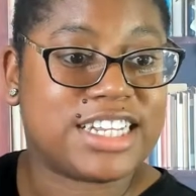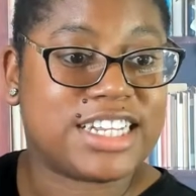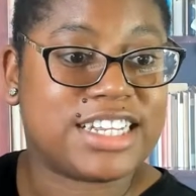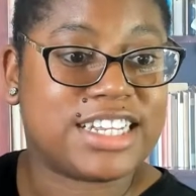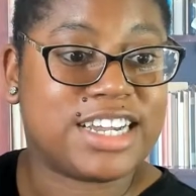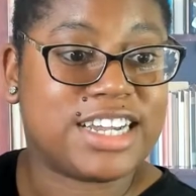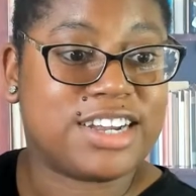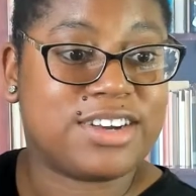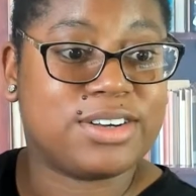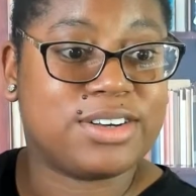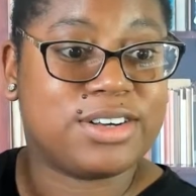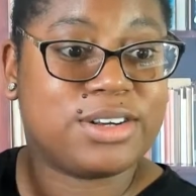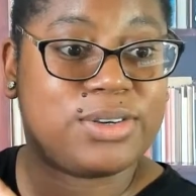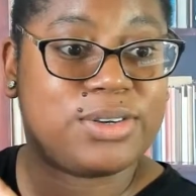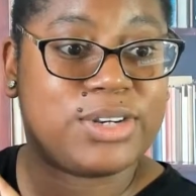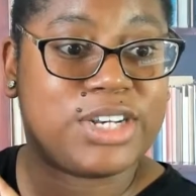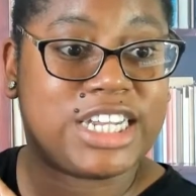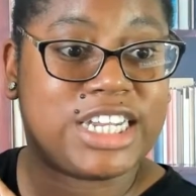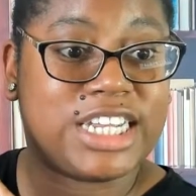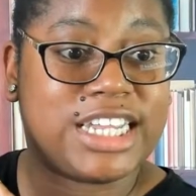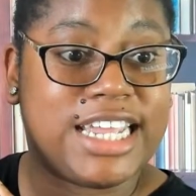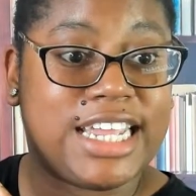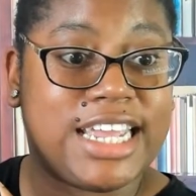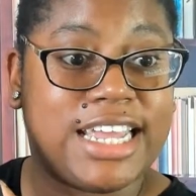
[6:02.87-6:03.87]
it out, go
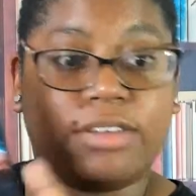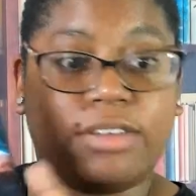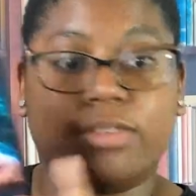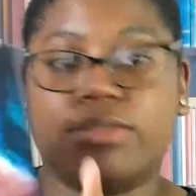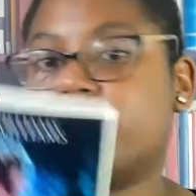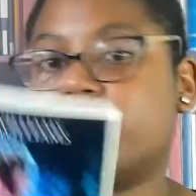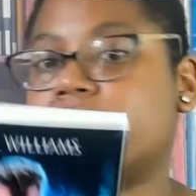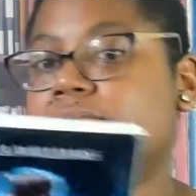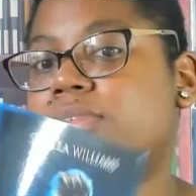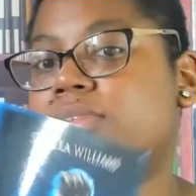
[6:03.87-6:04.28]
check it out.